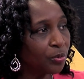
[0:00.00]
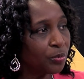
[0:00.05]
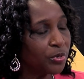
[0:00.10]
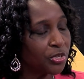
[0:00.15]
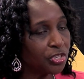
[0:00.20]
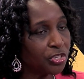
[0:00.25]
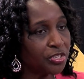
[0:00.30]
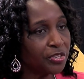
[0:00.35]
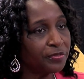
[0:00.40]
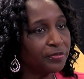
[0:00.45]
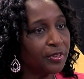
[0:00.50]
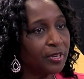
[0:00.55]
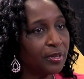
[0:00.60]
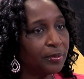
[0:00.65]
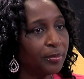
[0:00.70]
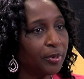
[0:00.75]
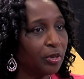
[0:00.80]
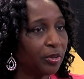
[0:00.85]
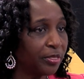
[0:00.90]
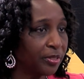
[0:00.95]
which is
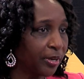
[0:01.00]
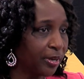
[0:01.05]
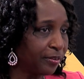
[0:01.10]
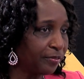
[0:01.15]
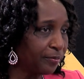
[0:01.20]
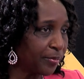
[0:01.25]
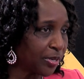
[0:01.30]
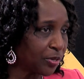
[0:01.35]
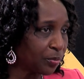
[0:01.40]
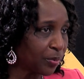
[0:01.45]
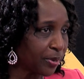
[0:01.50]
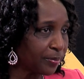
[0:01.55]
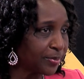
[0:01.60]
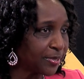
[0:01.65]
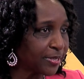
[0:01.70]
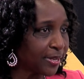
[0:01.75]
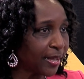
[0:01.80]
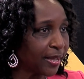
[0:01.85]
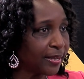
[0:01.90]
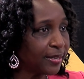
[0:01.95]
available on the government
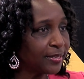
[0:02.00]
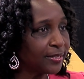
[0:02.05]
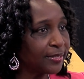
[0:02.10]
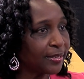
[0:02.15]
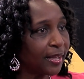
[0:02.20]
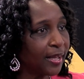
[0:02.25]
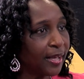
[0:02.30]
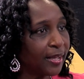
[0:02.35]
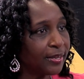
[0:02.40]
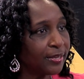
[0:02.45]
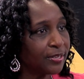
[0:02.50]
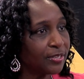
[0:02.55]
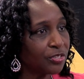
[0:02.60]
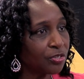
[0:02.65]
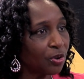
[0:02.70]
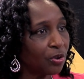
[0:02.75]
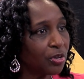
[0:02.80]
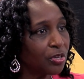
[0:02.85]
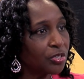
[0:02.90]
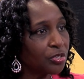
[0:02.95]
website and
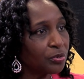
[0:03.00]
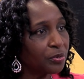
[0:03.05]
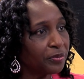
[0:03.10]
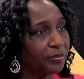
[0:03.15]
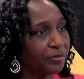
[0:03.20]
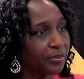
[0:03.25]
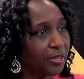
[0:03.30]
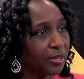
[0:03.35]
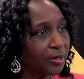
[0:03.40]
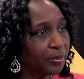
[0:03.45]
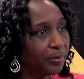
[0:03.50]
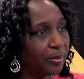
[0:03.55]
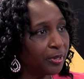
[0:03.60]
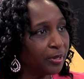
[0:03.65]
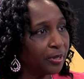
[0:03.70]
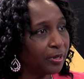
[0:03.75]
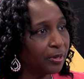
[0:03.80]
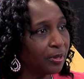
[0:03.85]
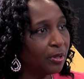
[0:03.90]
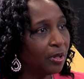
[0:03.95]
it's also
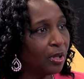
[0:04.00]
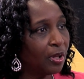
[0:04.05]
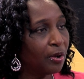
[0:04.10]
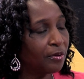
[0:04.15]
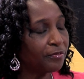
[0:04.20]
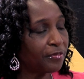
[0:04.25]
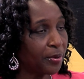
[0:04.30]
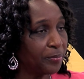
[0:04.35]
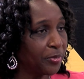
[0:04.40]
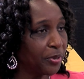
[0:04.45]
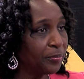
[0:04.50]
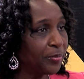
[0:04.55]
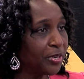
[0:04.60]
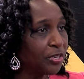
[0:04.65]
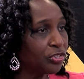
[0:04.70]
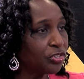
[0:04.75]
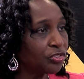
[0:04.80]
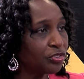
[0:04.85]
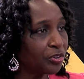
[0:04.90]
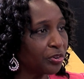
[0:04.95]
available from the
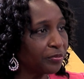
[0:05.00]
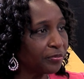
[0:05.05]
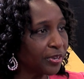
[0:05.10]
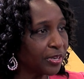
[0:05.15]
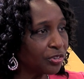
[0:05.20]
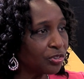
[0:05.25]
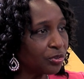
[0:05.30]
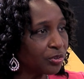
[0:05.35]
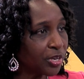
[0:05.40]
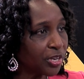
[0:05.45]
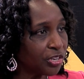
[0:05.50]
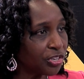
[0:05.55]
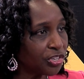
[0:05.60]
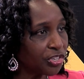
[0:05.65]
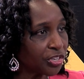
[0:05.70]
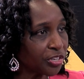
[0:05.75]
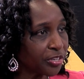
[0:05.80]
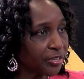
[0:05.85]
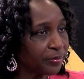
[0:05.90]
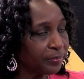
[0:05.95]
ministry of
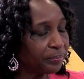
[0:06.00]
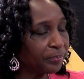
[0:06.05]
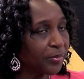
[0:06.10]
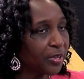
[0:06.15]
education